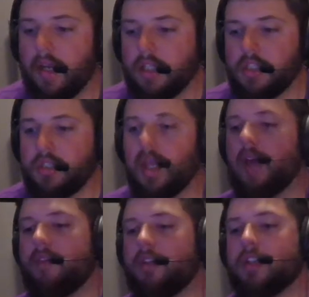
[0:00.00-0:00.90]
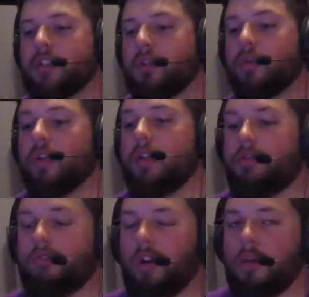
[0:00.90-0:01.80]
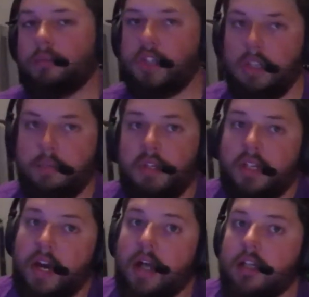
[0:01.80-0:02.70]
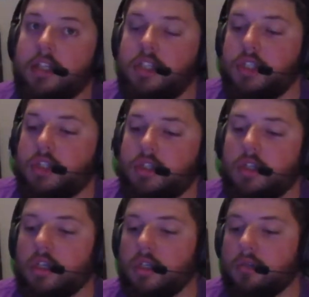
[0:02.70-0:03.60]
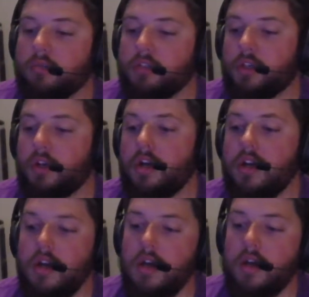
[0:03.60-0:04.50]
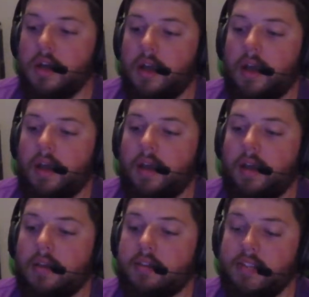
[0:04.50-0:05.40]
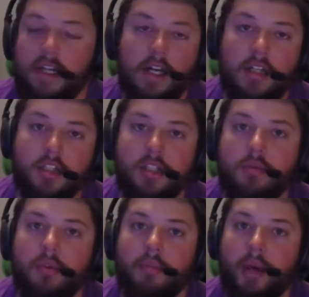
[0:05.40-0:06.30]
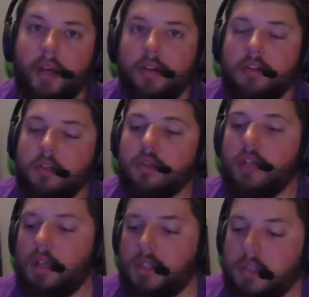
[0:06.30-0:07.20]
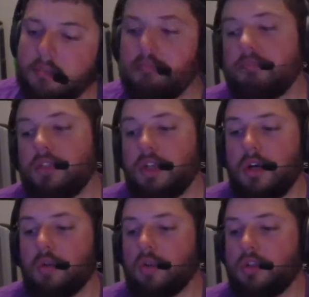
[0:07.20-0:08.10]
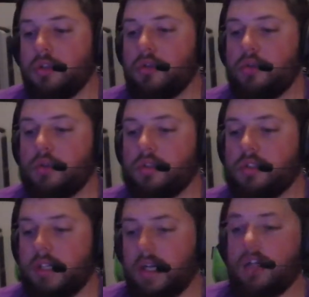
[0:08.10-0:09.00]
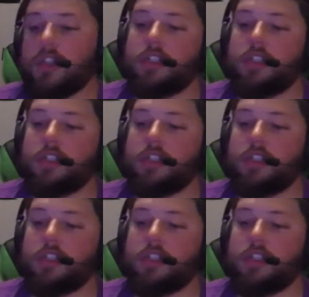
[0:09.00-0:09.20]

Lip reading: actually have a degree from Columbia College of Missouri in psychology with a minor in sociology. So we'll do Psychology